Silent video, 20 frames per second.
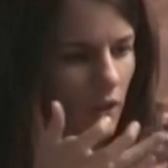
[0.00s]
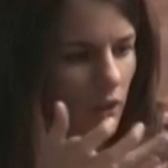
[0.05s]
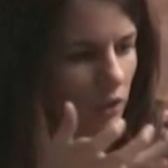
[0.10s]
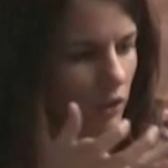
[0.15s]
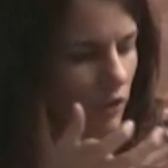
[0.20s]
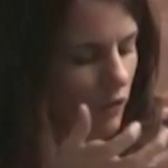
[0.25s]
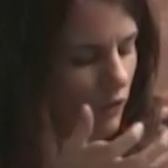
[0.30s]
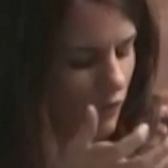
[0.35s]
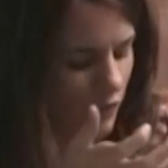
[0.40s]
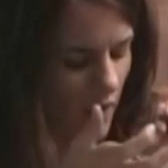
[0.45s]
on
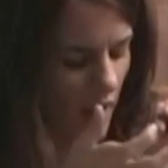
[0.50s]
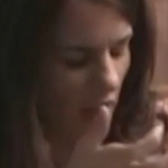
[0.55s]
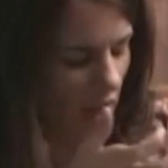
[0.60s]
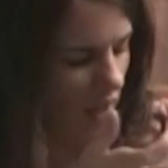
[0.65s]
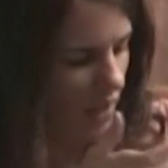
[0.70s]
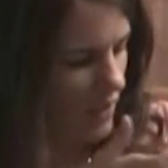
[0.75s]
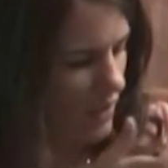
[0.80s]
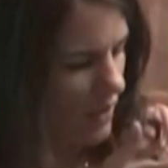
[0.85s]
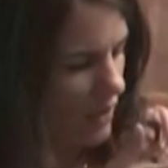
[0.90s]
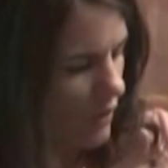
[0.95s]
your
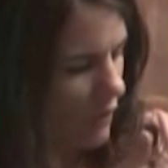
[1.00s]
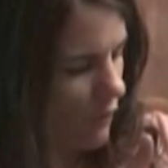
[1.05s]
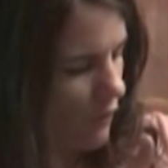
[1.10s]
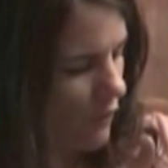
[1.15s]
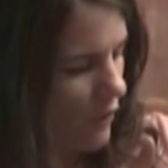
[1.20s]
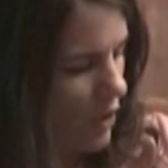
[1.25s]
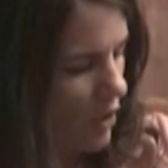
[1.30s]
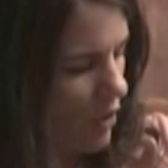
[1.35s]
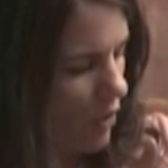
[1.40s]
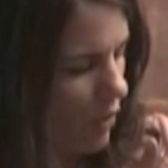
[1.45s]
face. It's
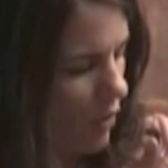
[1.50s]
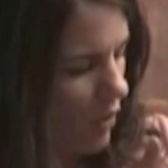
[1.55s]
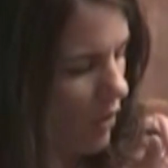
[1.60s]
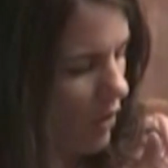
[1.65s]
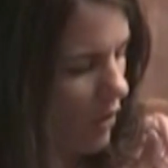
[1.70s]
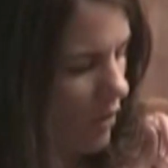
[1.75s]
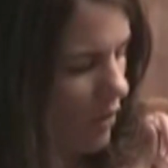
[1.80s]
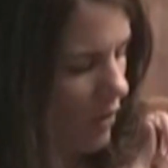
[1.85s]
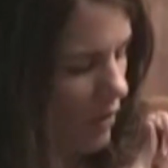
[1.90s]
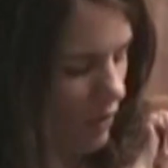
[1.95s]

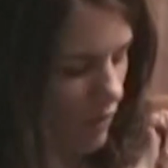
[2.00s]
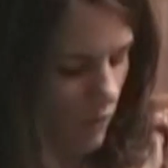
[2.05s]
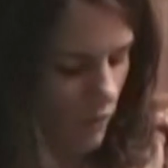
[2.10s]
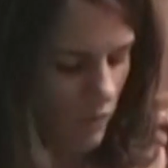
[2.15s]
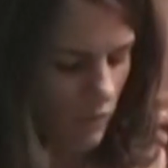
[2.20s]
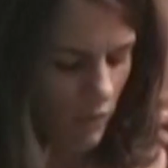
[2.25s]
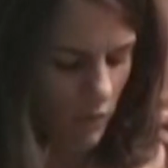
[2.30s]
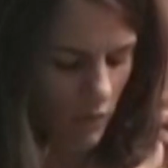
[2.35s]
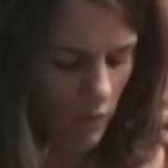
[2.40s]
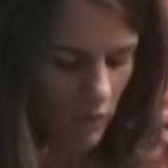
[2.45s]

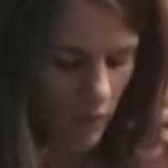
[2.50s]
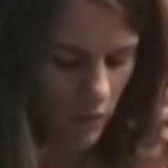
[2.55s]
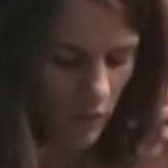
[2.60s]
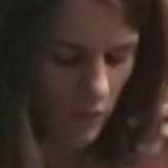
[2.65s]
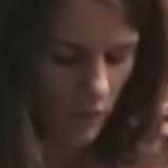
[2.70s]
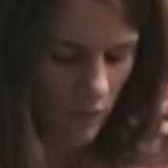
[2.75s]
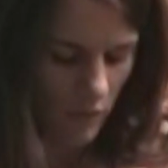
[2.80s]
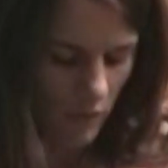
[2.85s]
food.